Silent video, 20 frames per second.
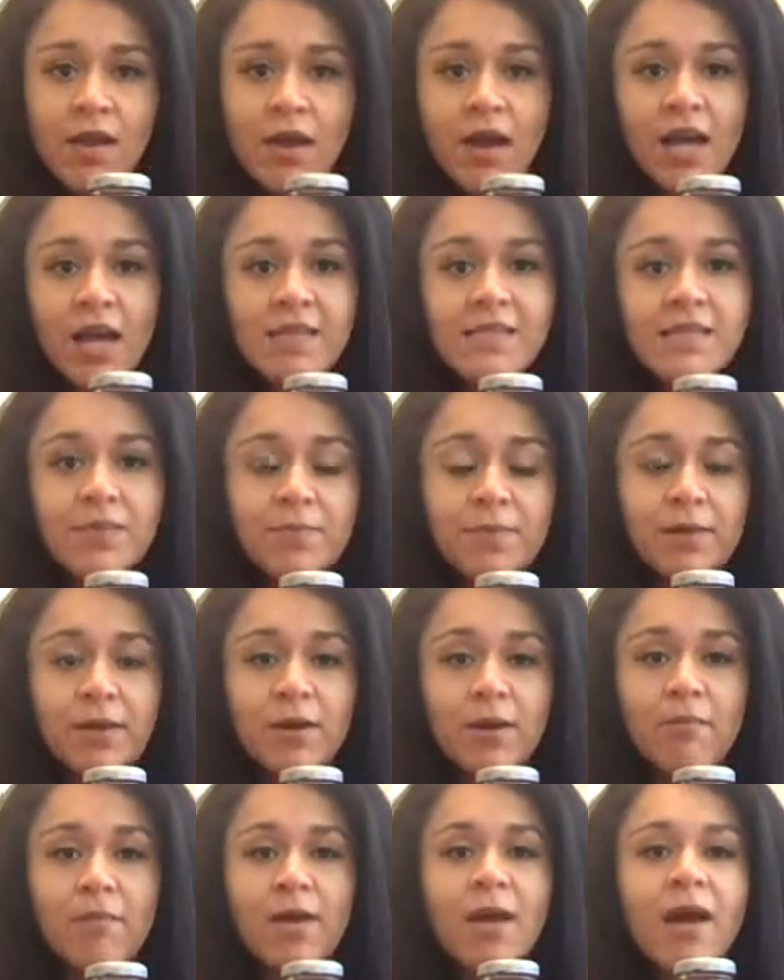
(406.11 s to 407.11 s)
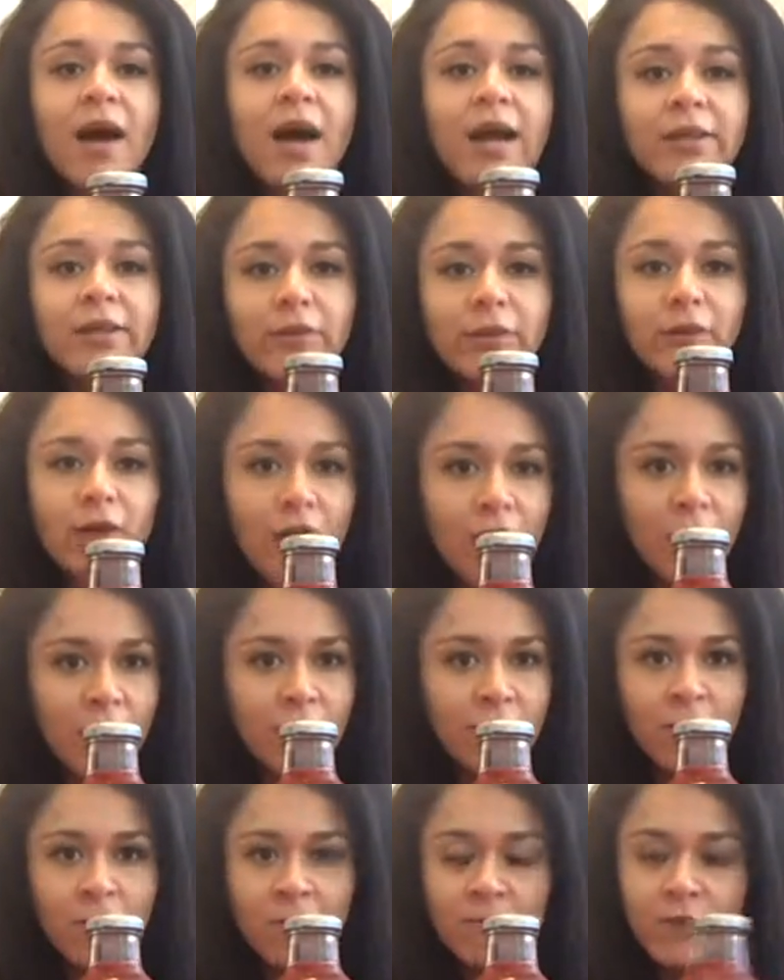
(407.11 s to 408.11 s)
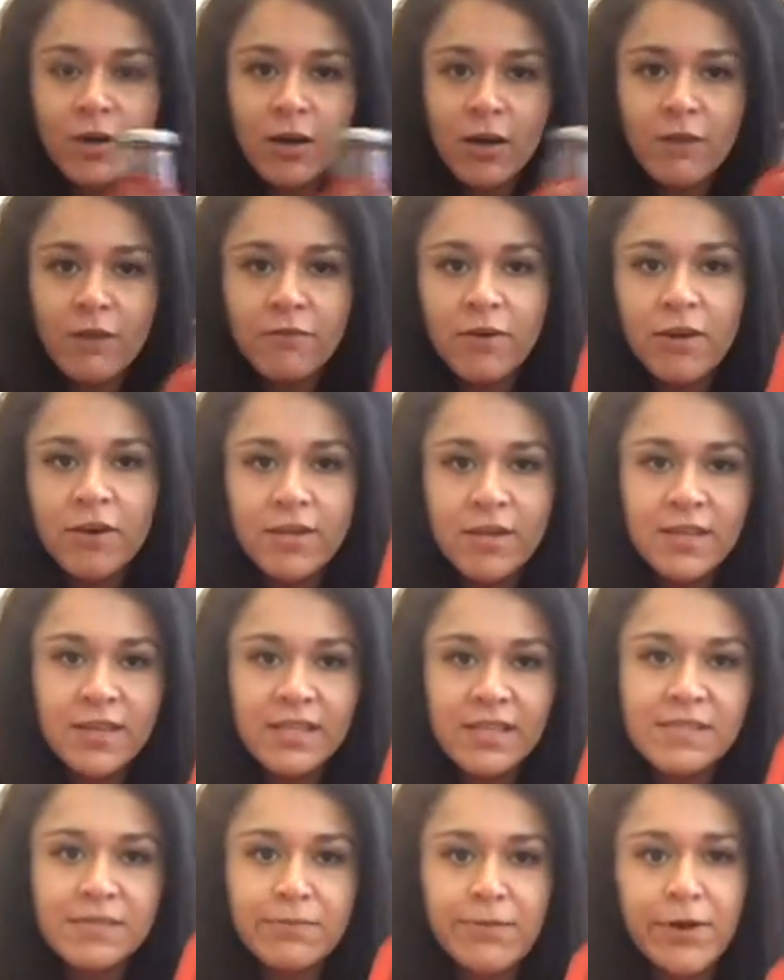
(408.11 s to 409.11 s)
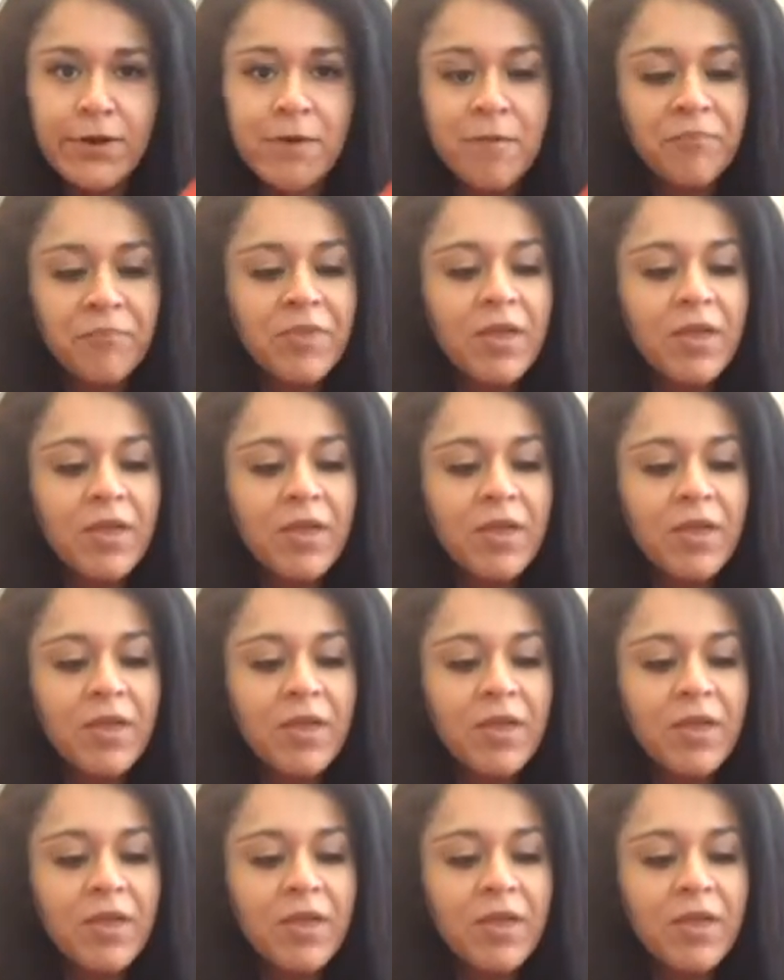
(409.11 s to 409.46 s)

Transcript: Isopure. I love, love, love this one.